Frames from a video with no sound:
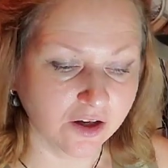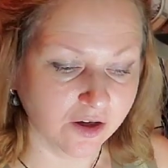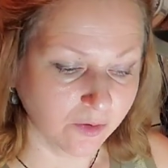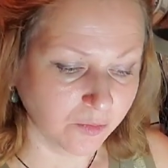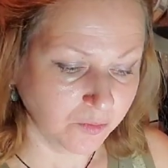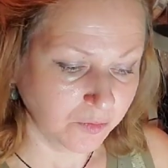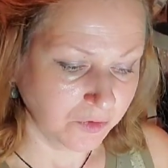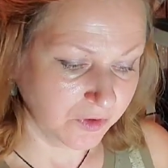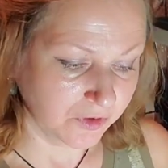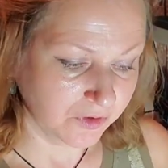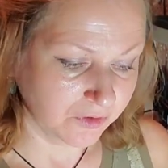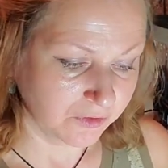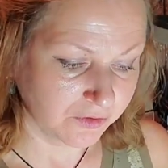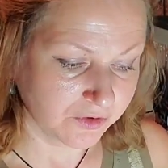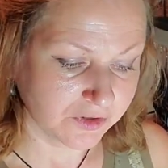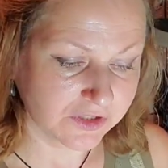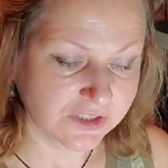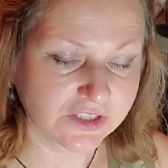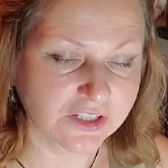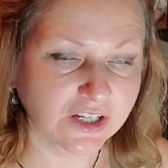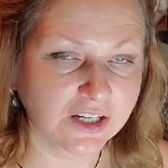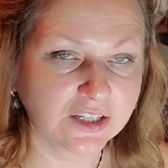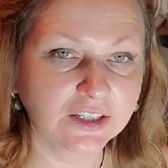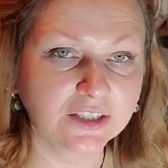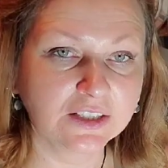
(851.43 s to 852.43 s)
beautiful
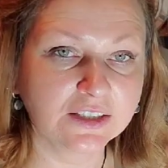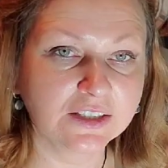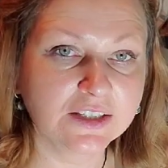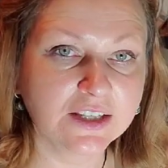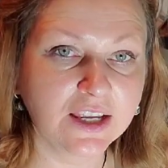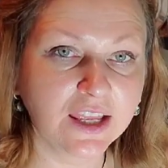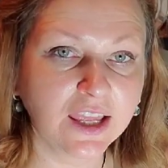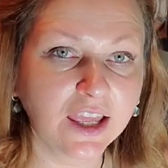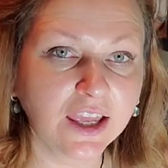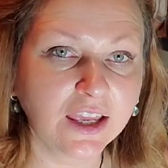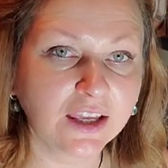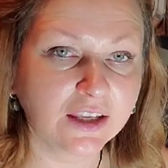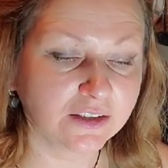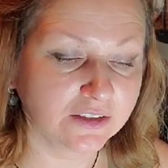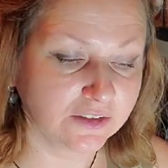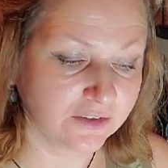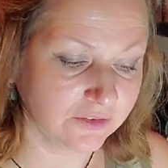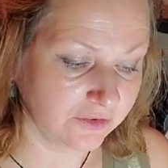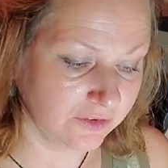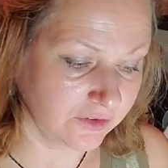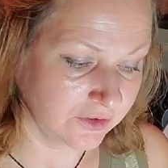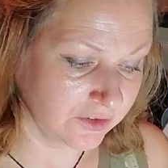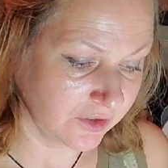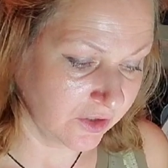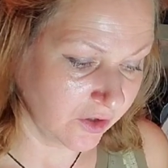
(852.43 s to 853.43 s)
sunny day, and
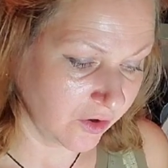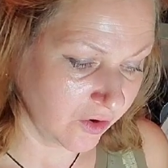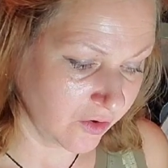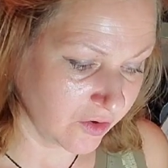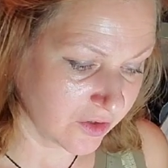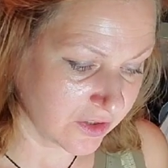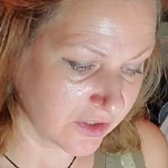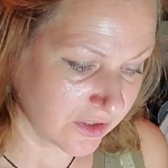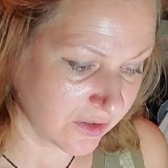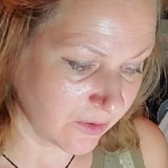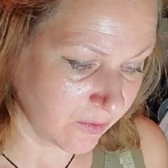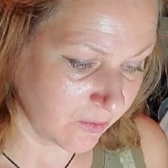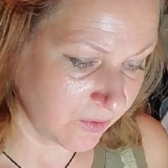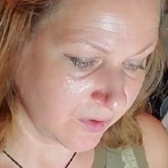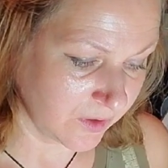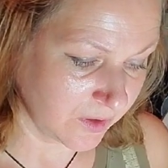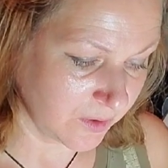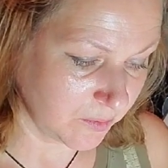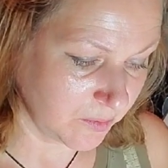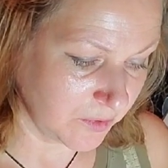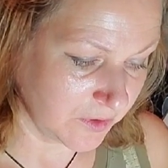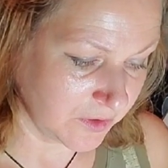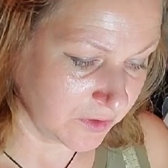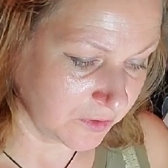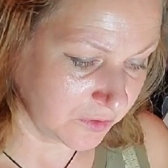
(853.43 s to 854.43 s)
if you go somewhere
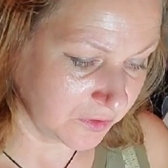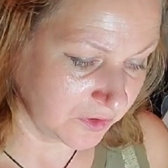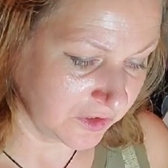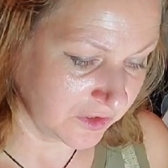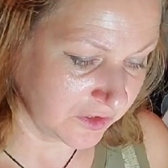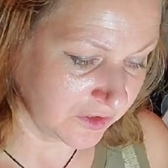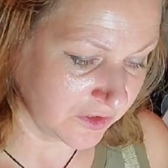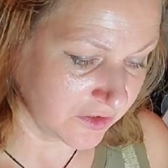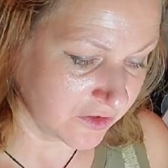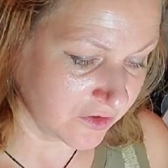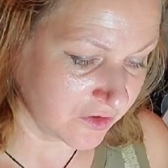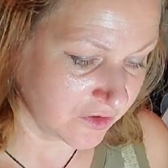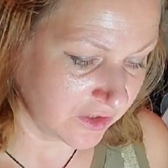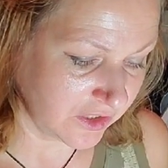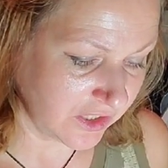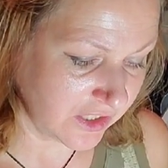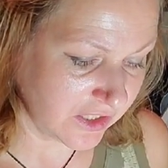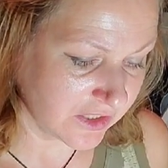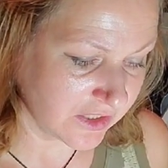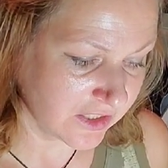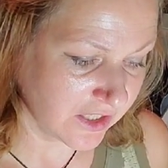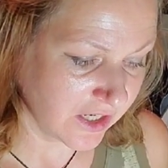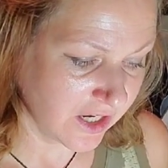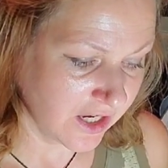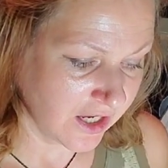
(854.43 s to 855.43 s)
between the
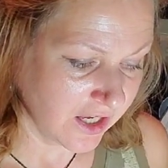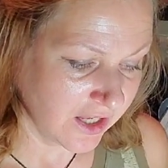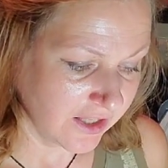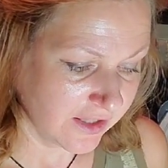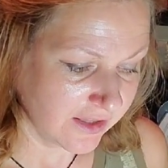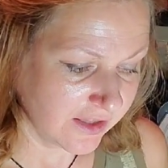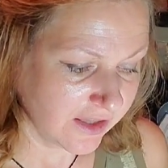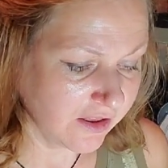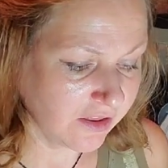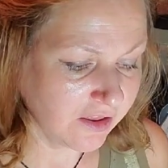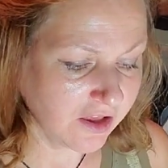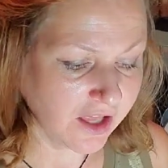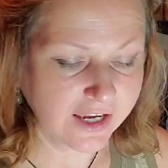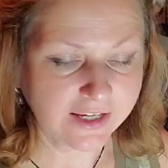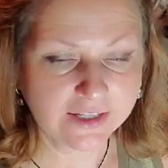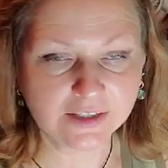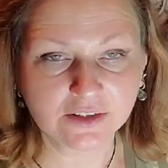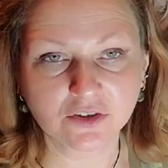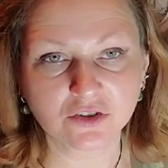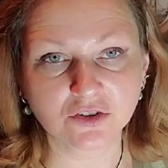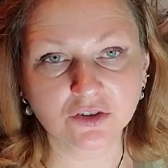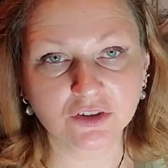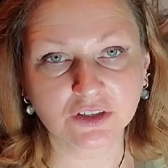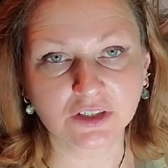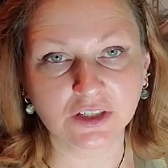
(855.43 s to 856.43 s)
trees, the light
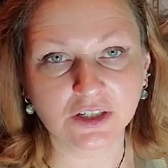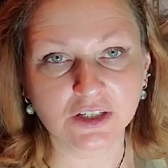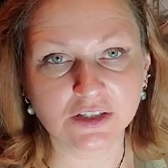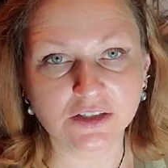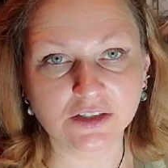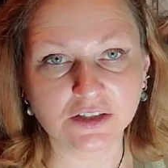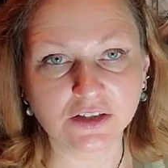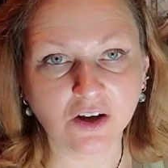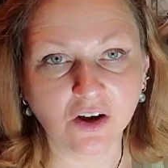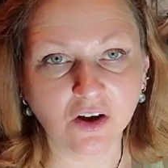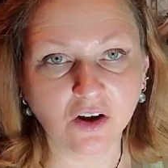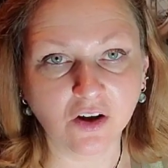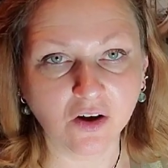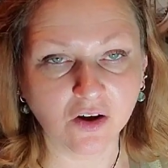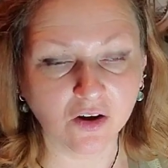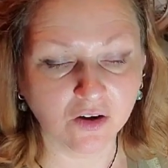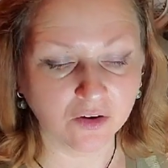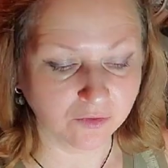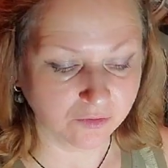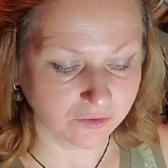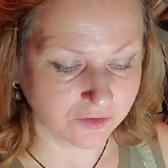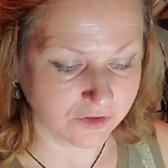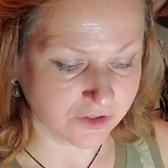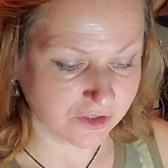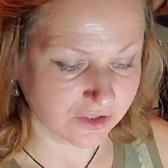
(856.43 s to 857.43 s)
trees,
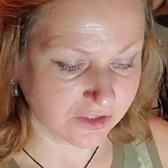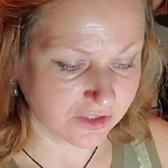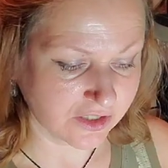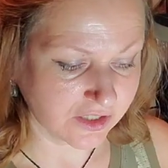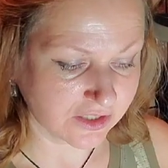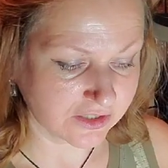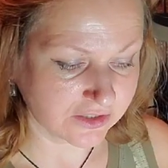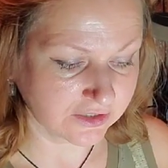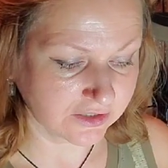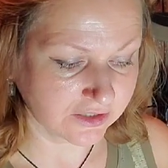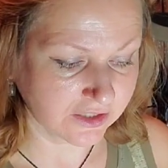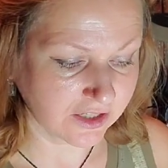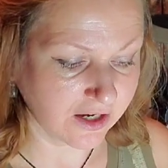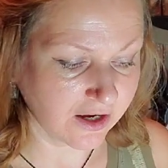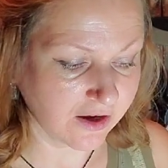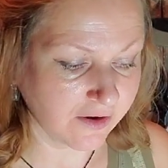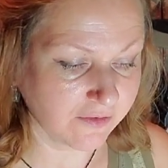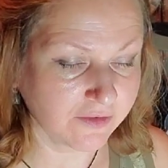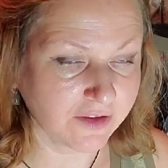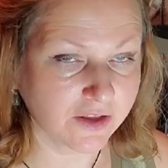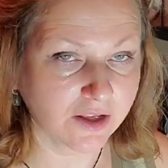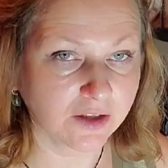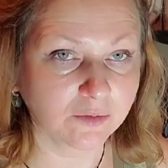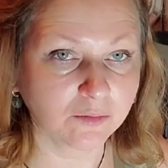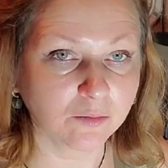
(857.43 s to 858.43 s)
which is doesn't have
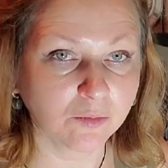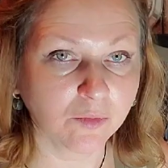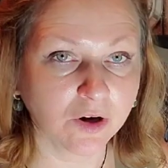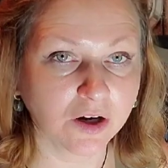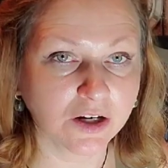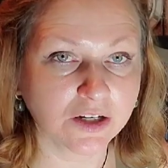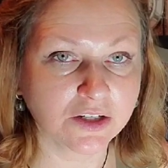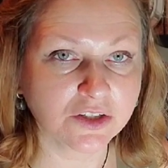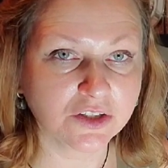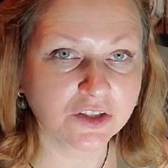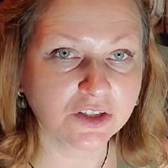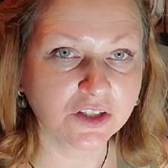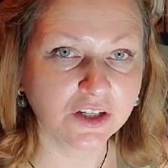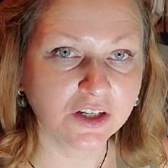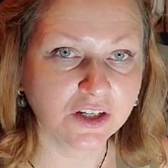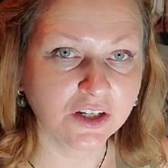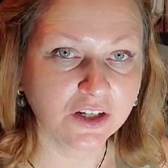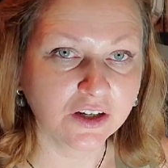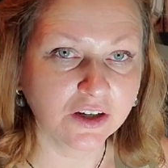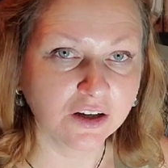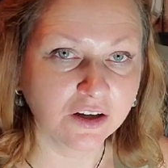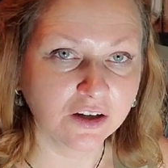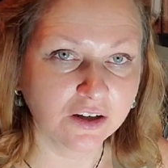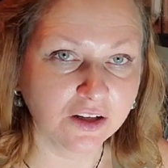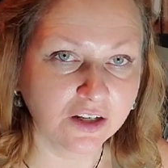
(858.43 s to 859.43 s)
that much
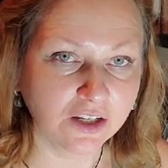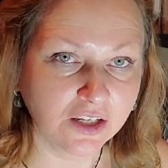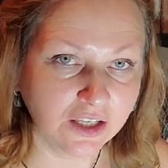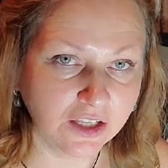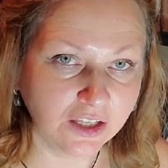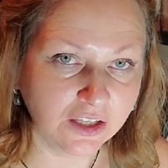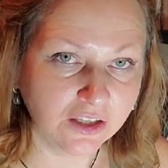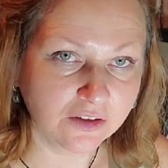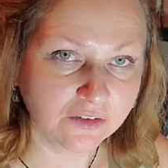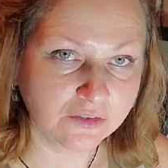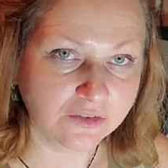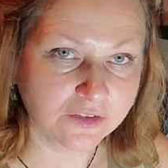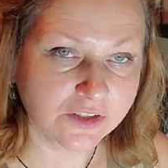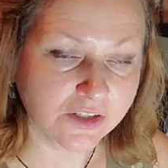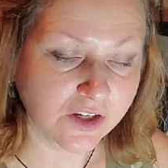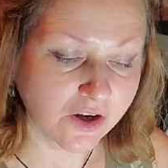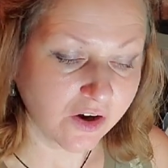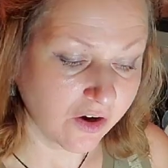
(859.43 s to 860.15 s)
leaves,